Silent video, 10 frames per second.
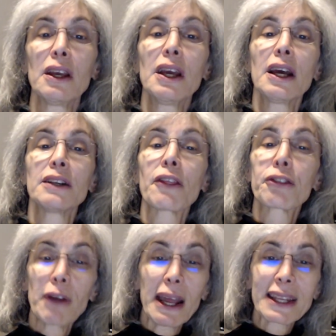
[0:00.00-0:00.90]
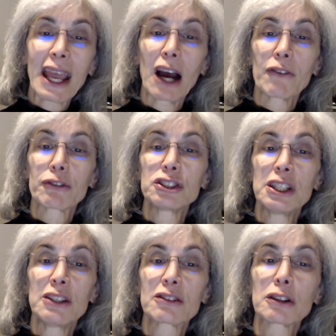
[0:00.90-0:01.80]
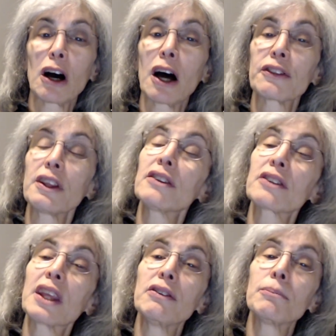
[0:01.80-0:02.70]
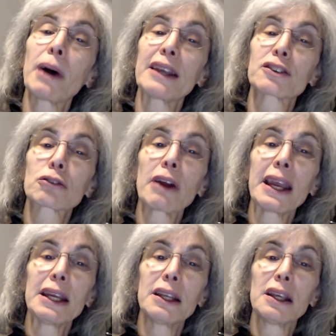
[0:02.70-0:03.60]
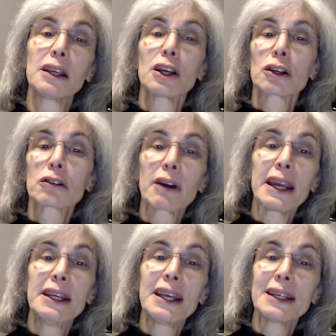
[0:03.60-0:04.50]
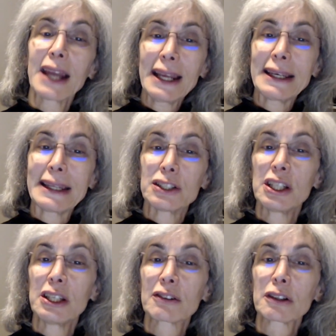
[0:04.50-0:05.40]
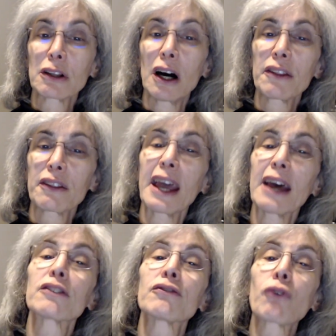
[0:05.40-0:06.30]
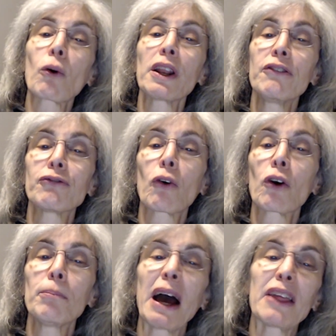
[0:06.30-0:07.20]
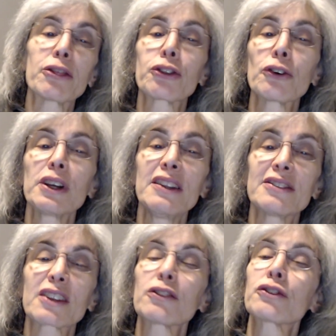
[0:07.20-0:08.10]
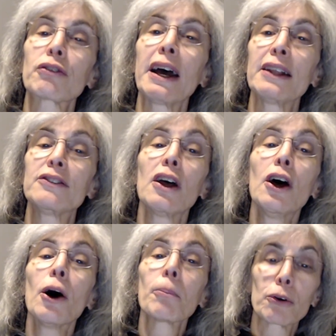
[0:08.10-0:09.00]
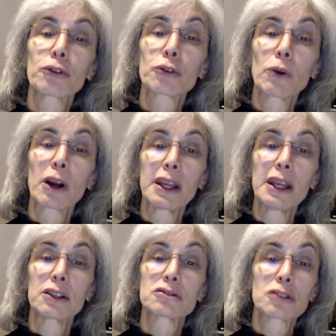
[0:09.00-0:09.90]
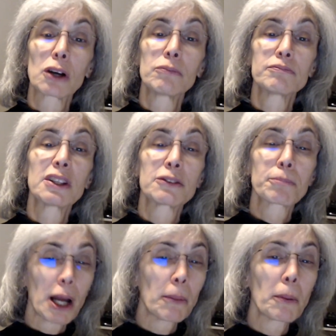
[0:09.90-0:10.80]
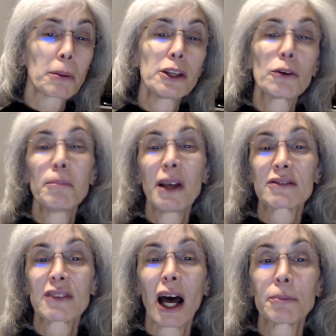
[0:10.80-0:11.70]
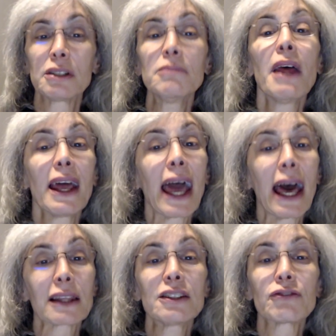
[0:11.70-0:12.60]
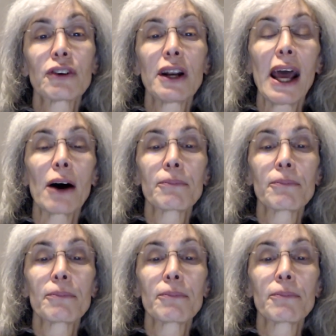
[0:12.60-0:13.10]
The thread count for cheesecloth is given by its grade. Grade 90 cheesecloth has 44 by 36 threads per square inch. So it's probably your best option, at least for now.